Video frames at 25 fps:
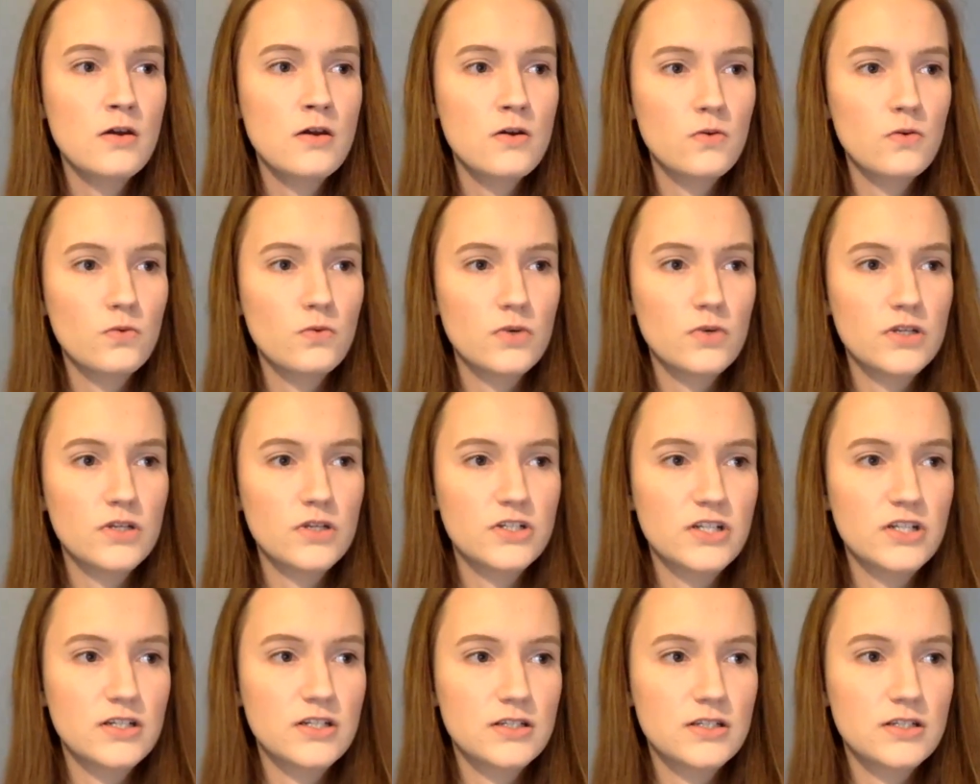which
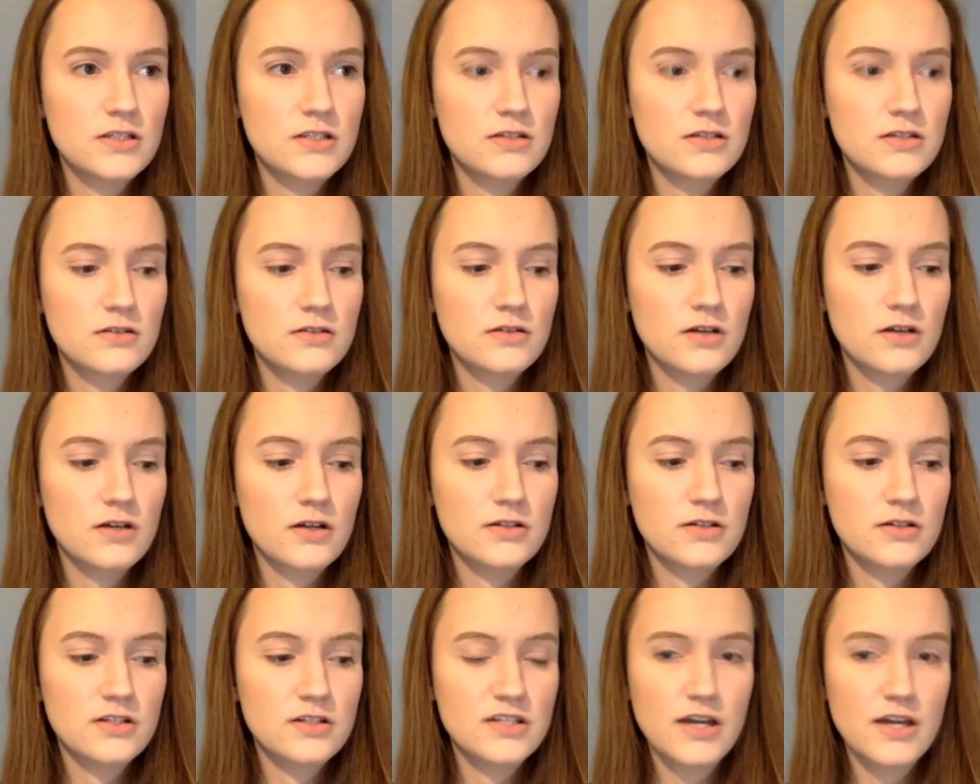is
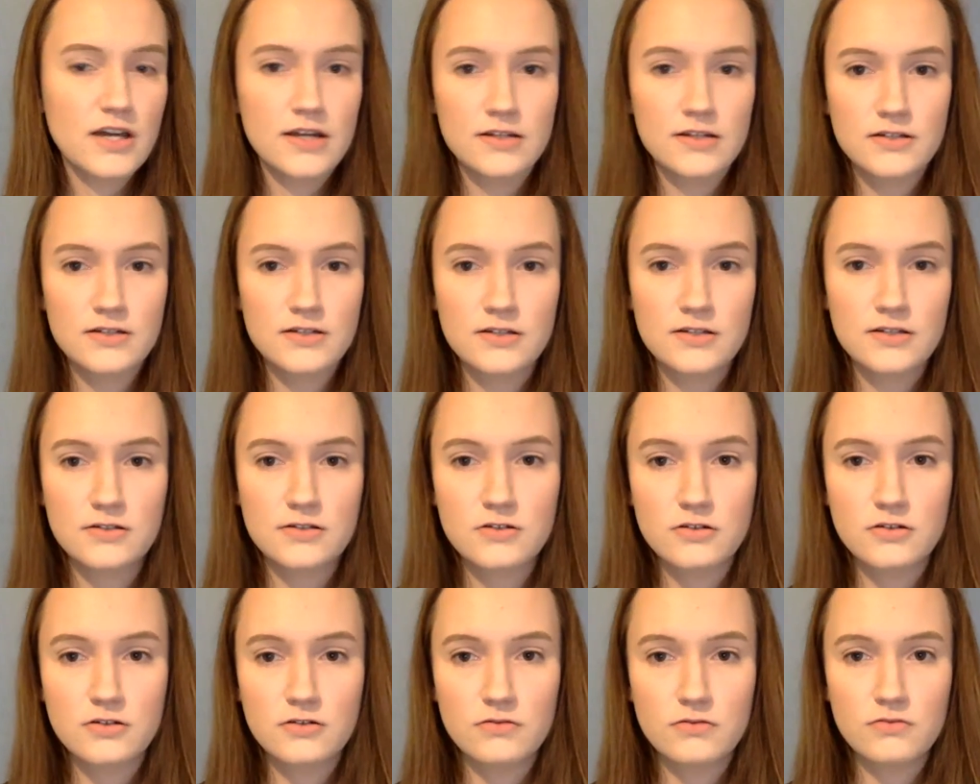designed
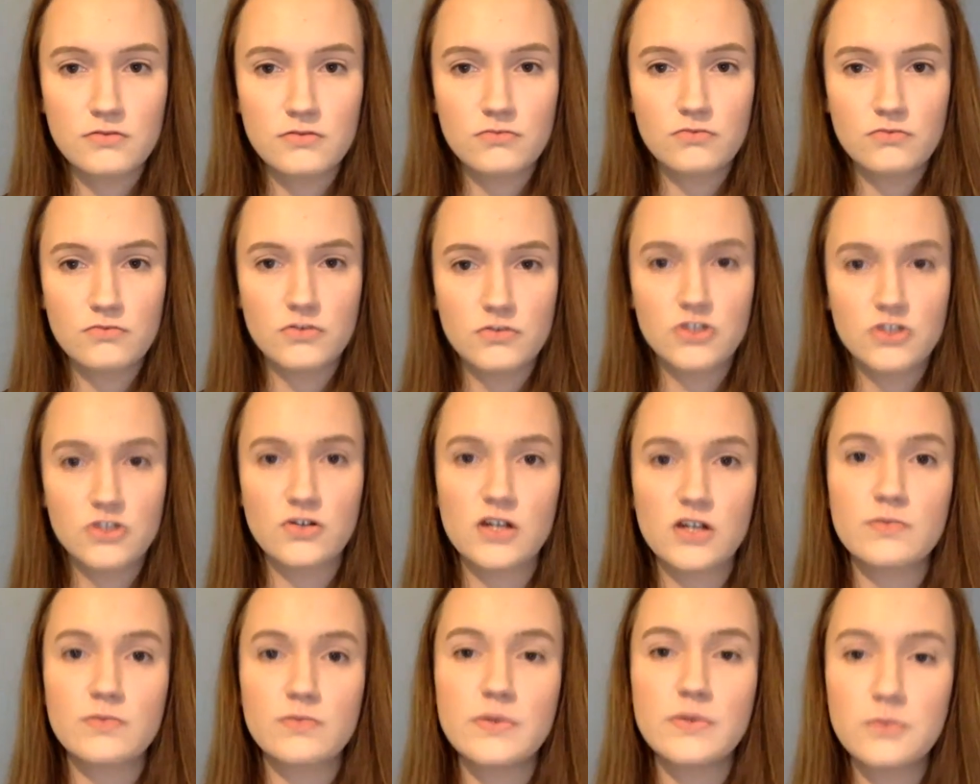to
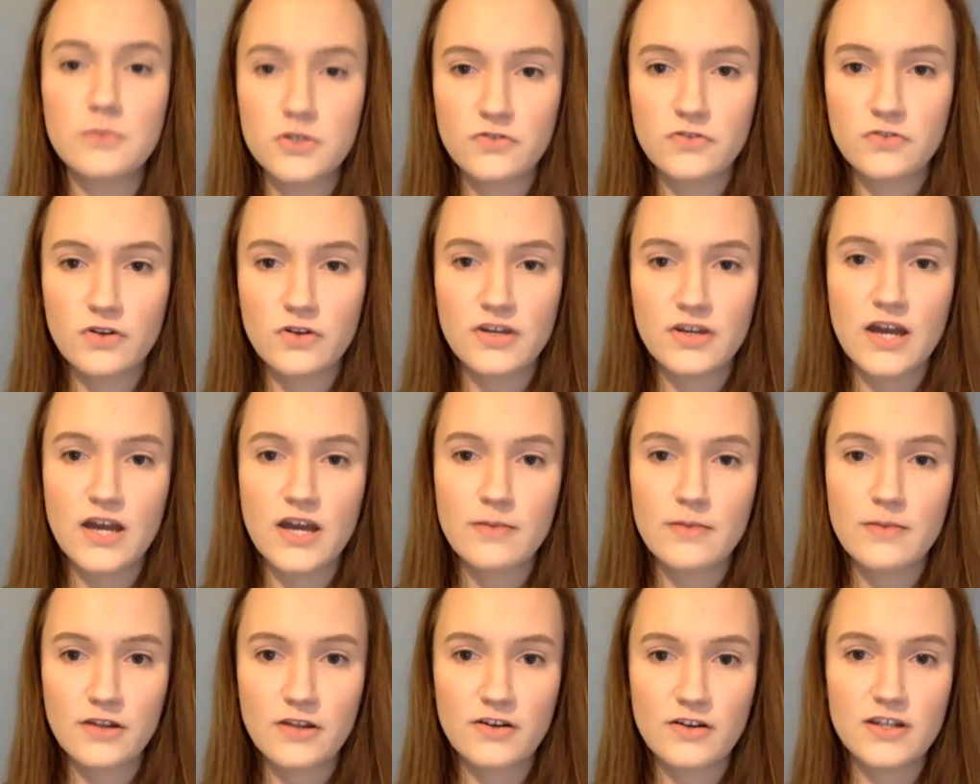restrict people's
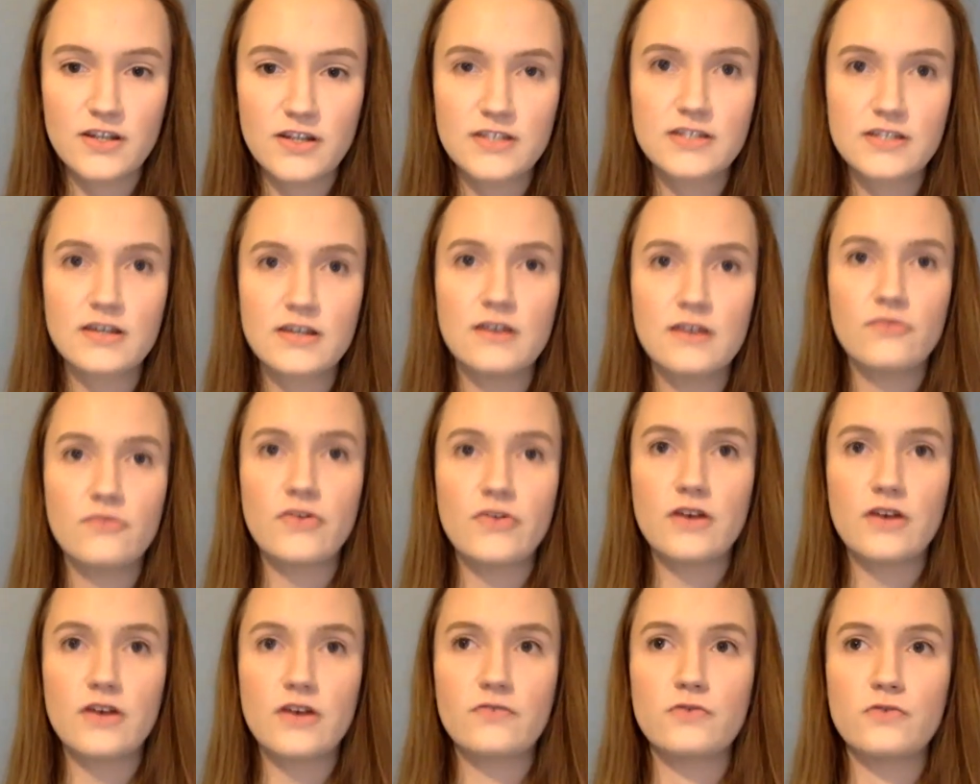vocabularies and
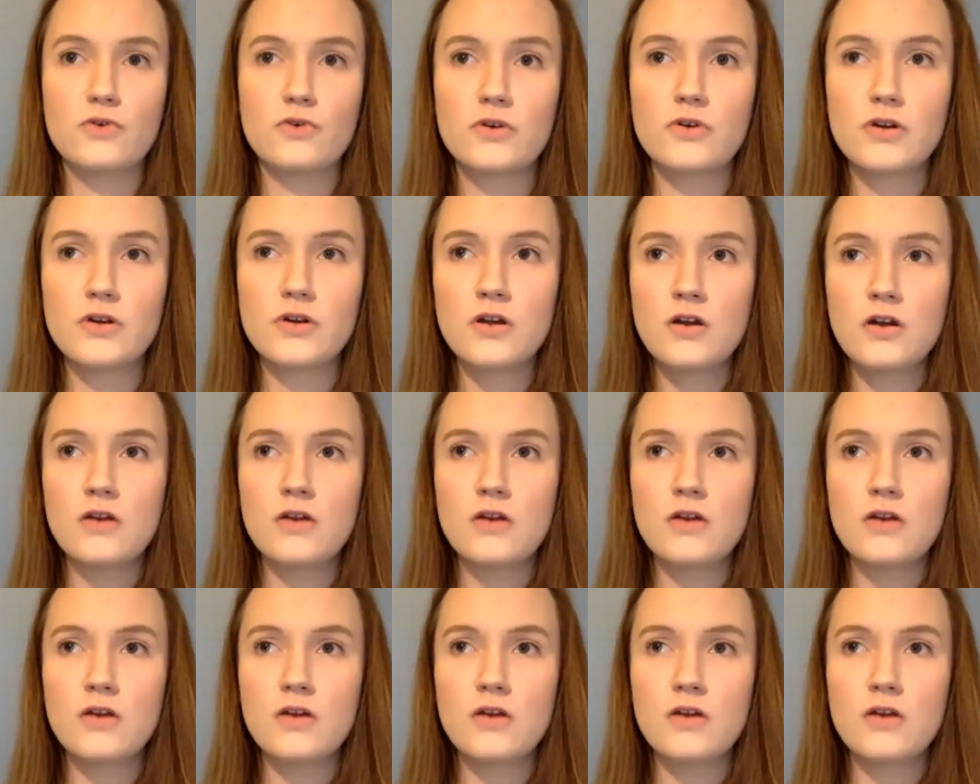therefore